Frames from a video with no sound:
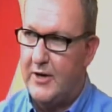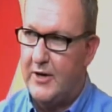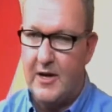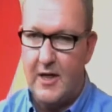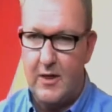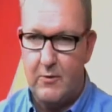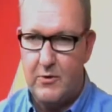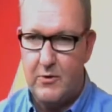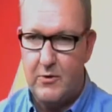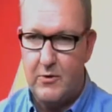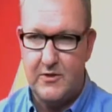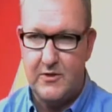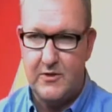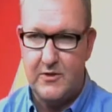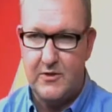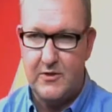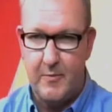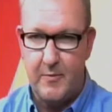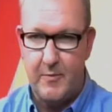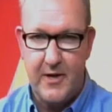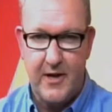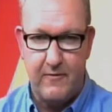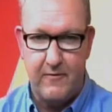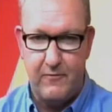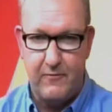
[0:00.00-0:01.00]
In other words,
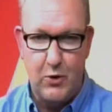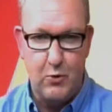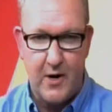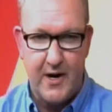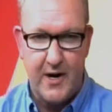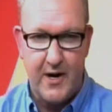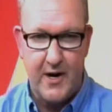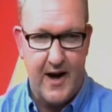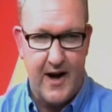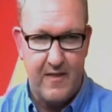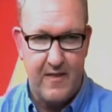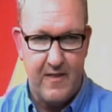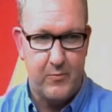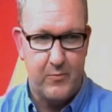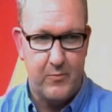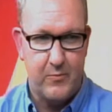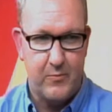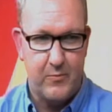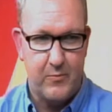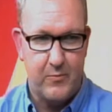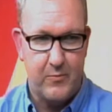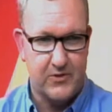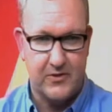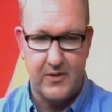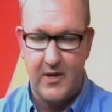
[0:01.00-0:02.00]
if you want to get out of the
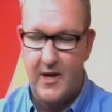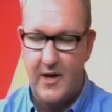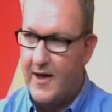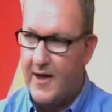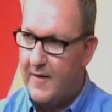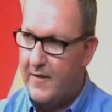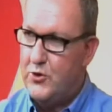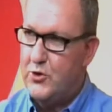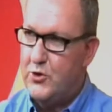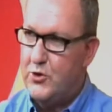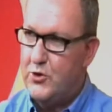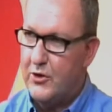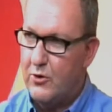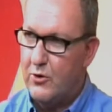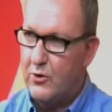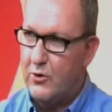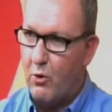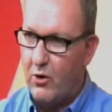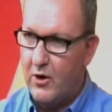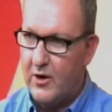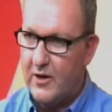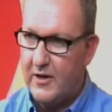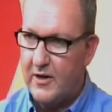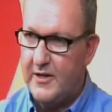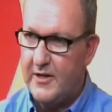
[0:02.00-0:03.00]
business, that you can
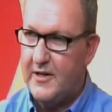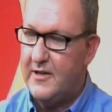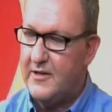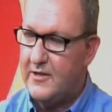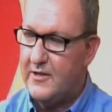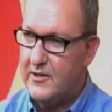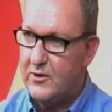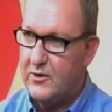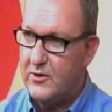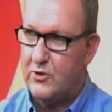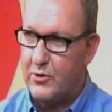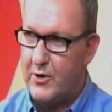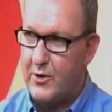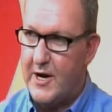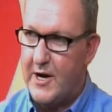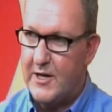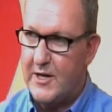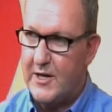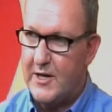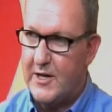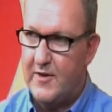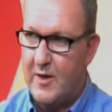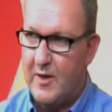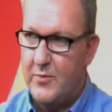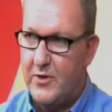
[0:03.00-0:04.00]
orderly
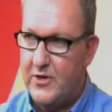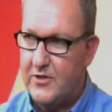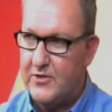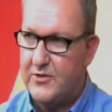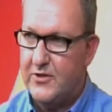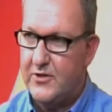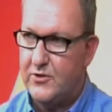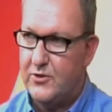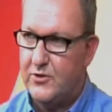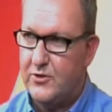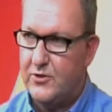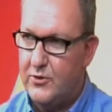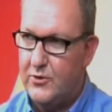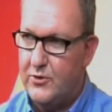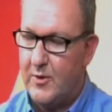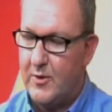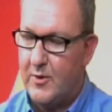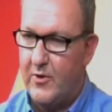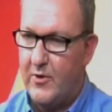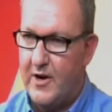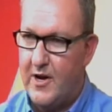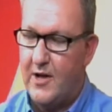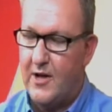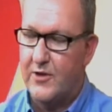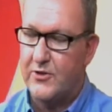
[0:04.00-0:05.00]
transfer the business to
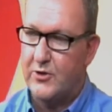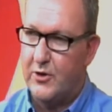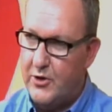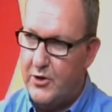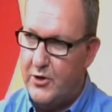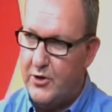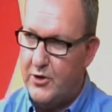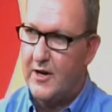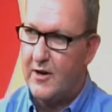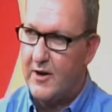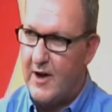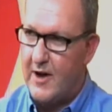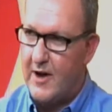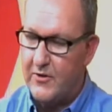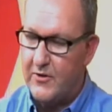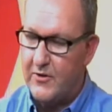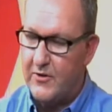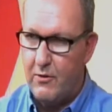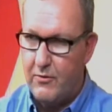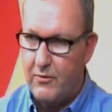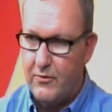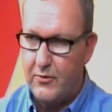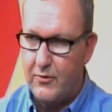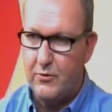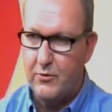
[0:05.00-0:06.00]
someone else, or you're going to have to
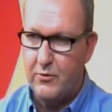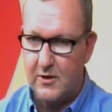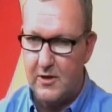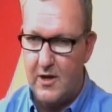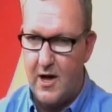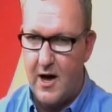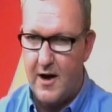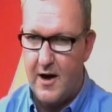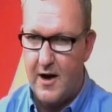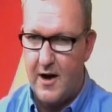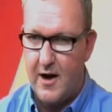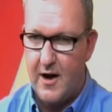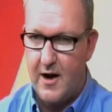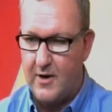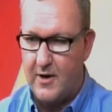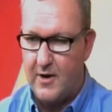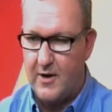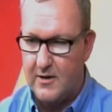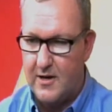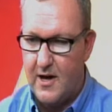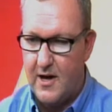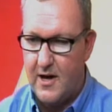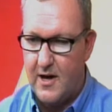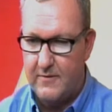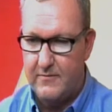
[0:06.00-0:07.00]
go through a lot
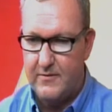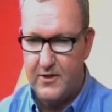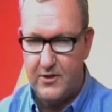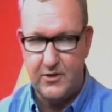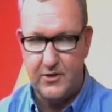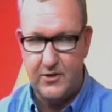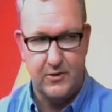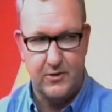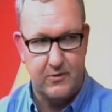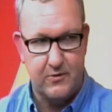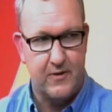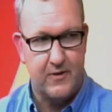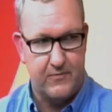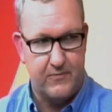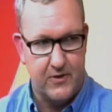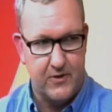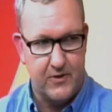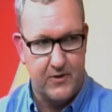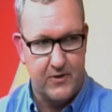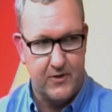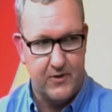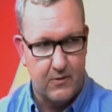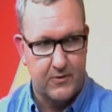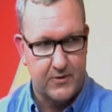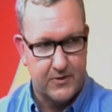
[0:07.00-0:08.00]
of issue if you
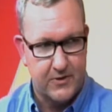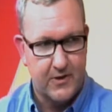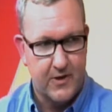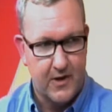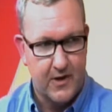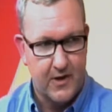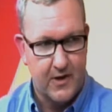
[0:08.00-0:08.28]
don't.